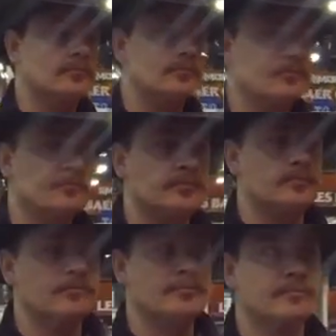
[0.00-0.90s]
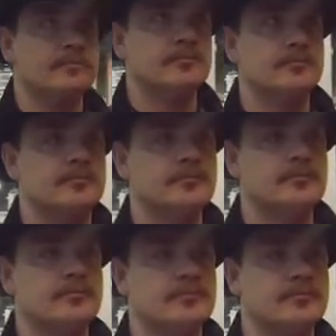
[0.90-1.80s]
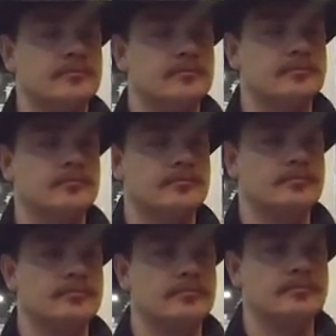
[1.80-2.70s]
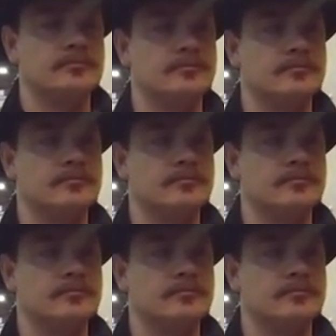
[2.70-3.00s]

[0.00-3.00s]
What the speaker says: [no speech]